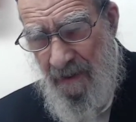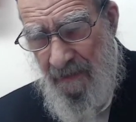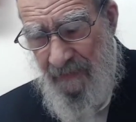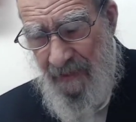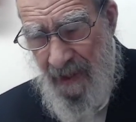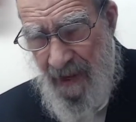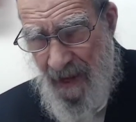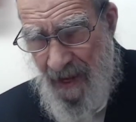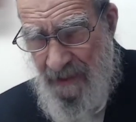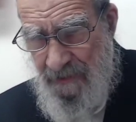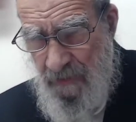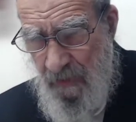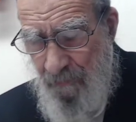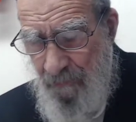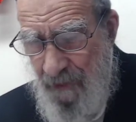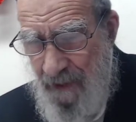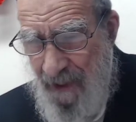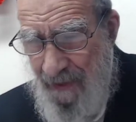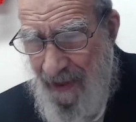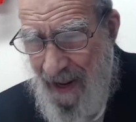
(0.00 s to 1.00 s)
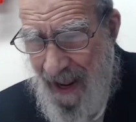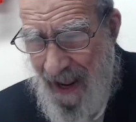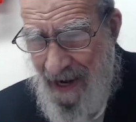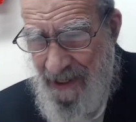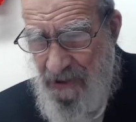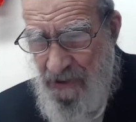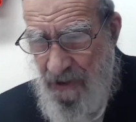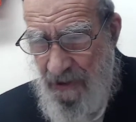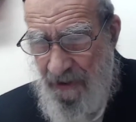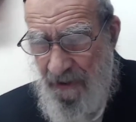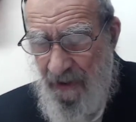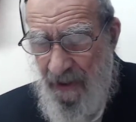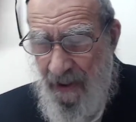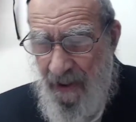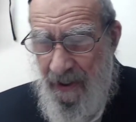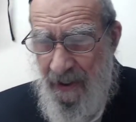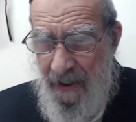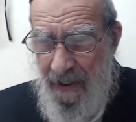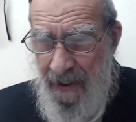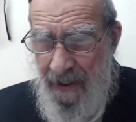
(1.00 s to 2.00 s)
There has to be an action
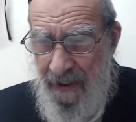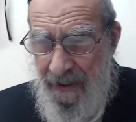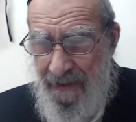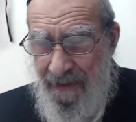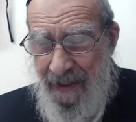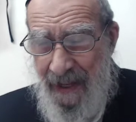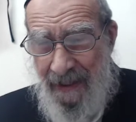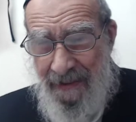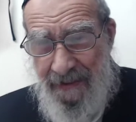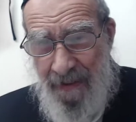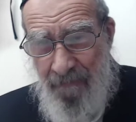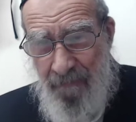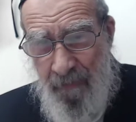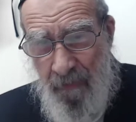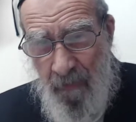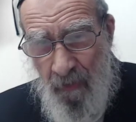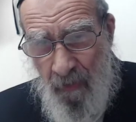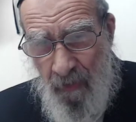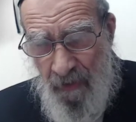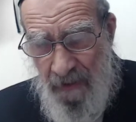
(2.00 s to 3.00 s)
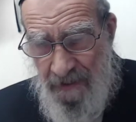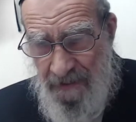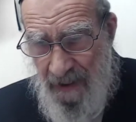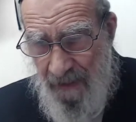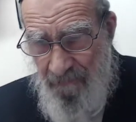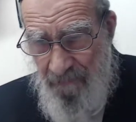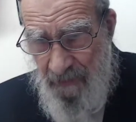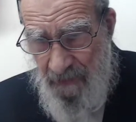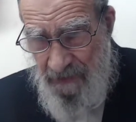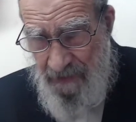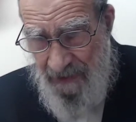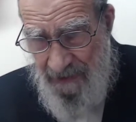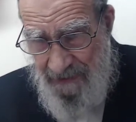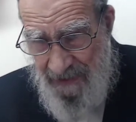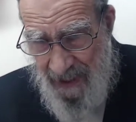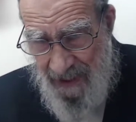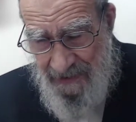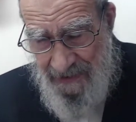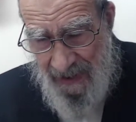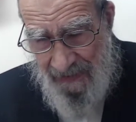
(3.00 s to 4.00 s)
that employs, uh, it
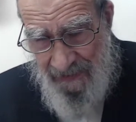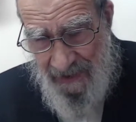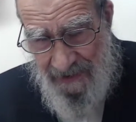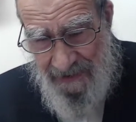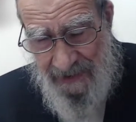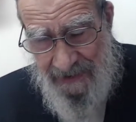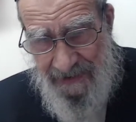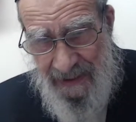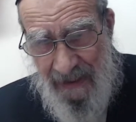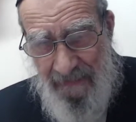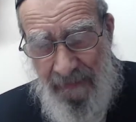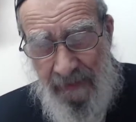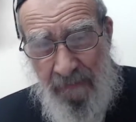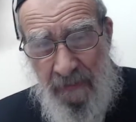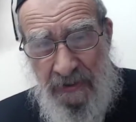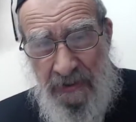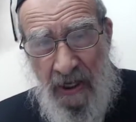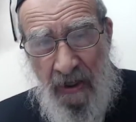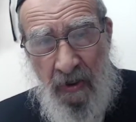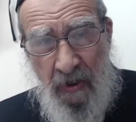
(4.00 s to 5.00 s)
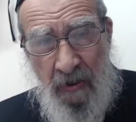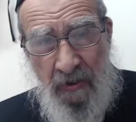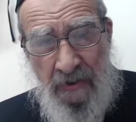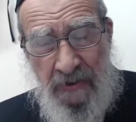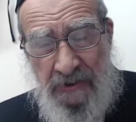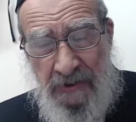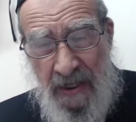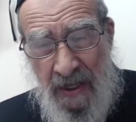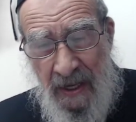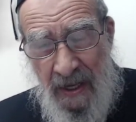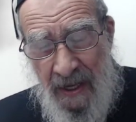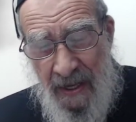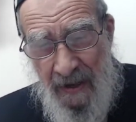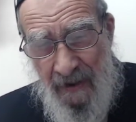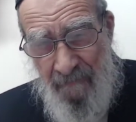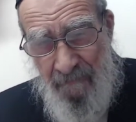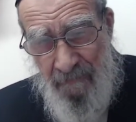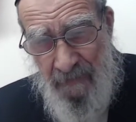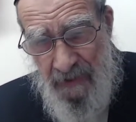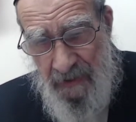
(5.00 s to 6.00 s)
says that this is something which occurs
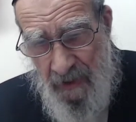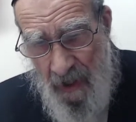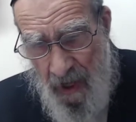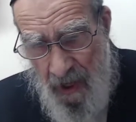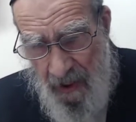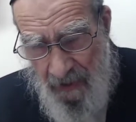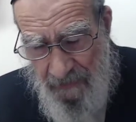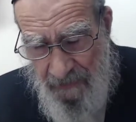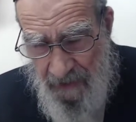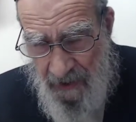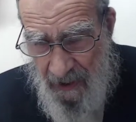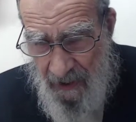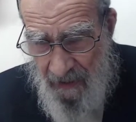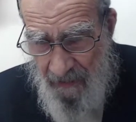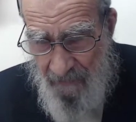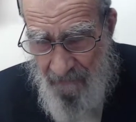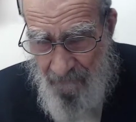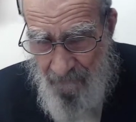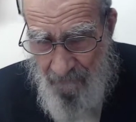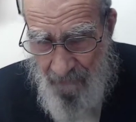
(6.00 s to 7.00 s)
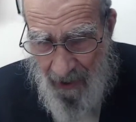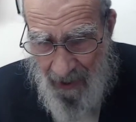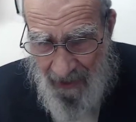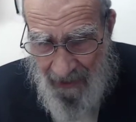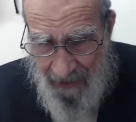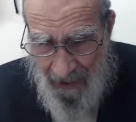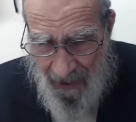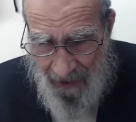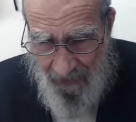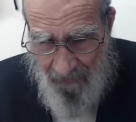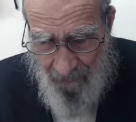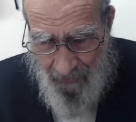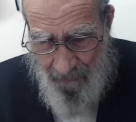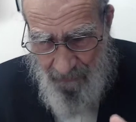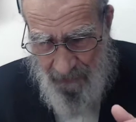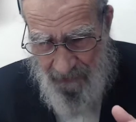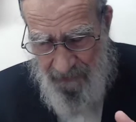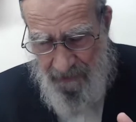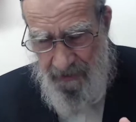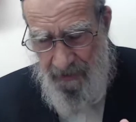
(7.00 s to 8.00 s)
beyond my
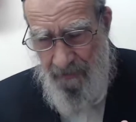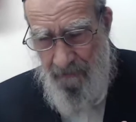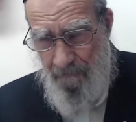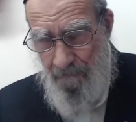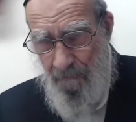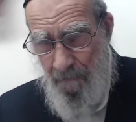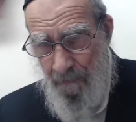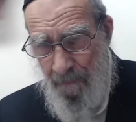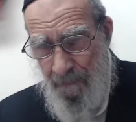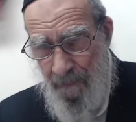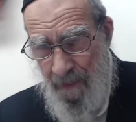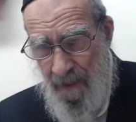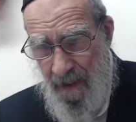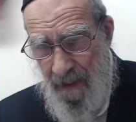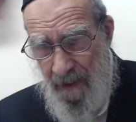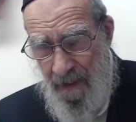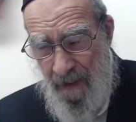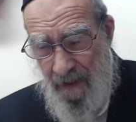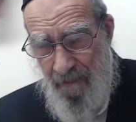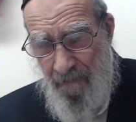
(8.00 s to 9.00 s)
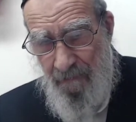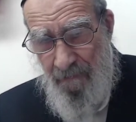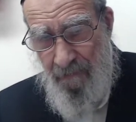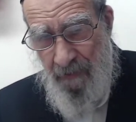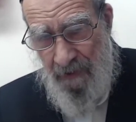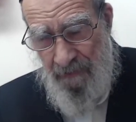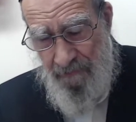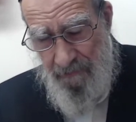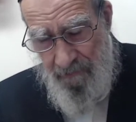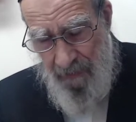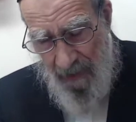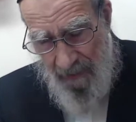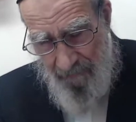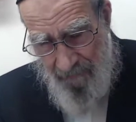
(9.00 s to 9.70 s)
agreement, but by,